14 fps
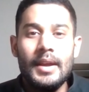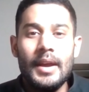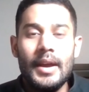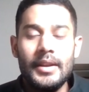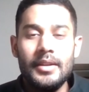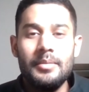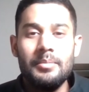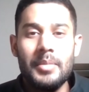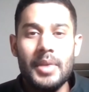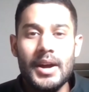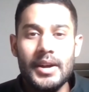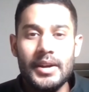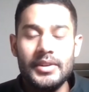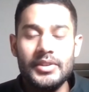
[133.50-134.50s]
And in
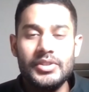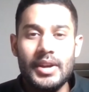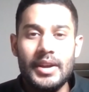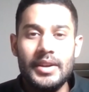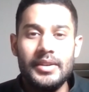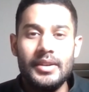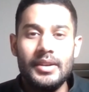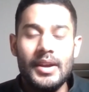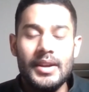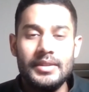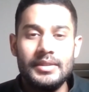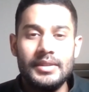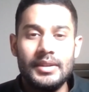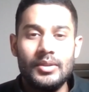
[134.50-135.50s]
March, I
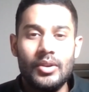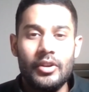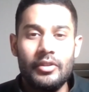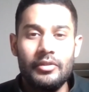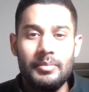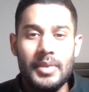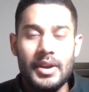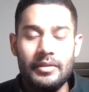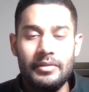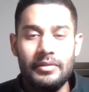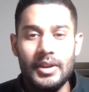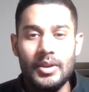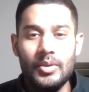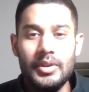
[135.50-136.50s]
realized that a lot of my
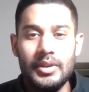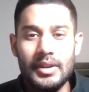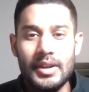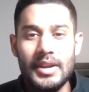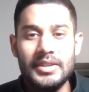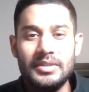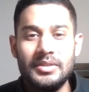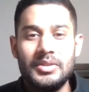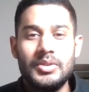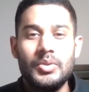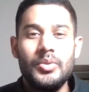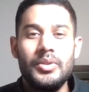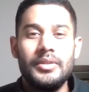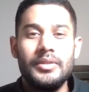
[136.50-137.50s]
fellow international
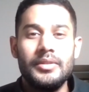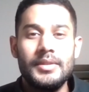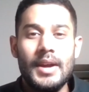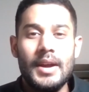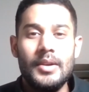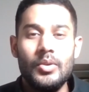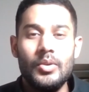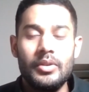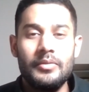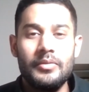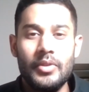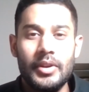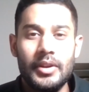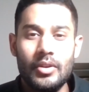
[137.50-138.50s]
students are looking
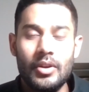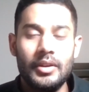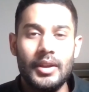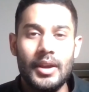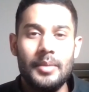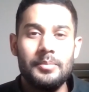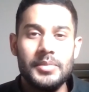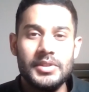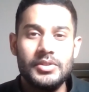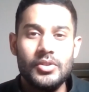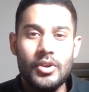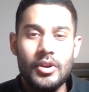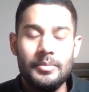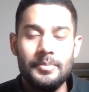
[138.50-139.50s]
for an on-campus
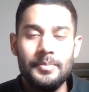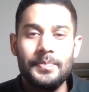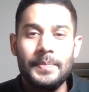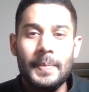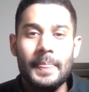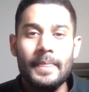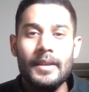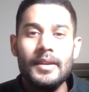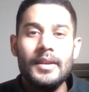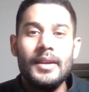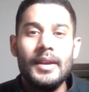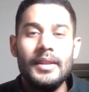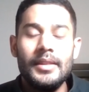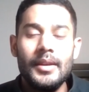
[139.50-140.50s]
job.
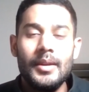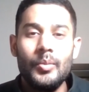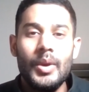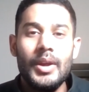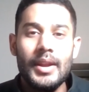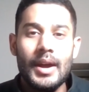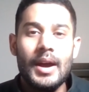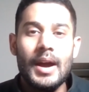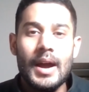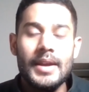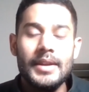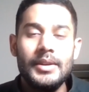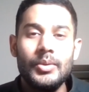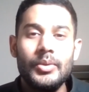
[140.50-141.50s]
And then when
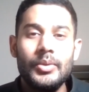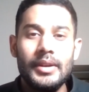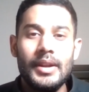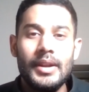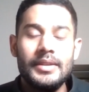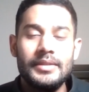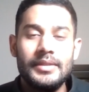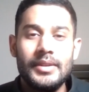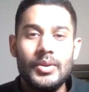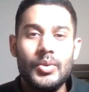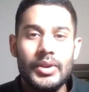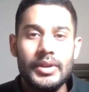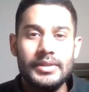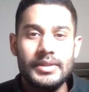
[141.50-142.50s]
I too realized that,
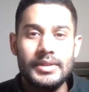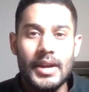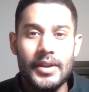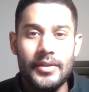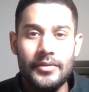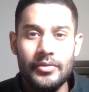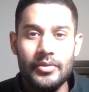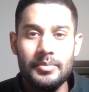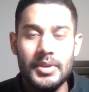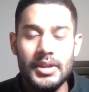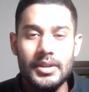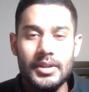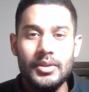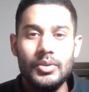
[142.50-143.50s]
okay, it's time for
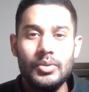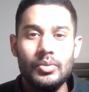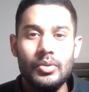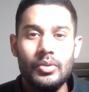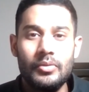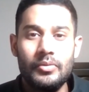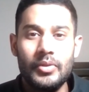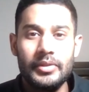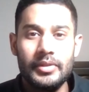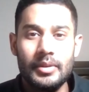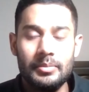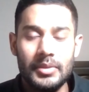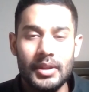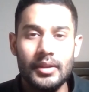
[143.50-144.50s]
me to look for
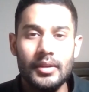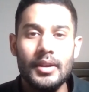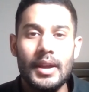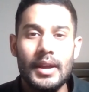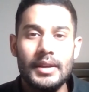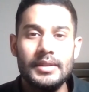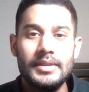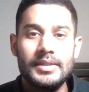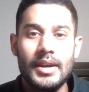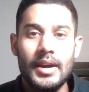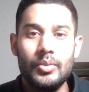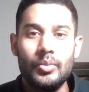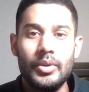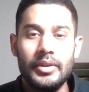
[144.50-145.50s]
something and
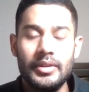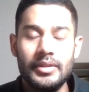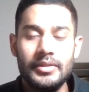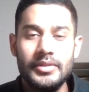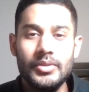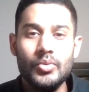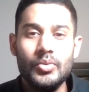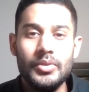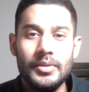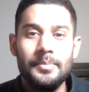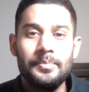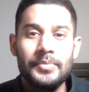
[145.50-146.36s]
start working soon.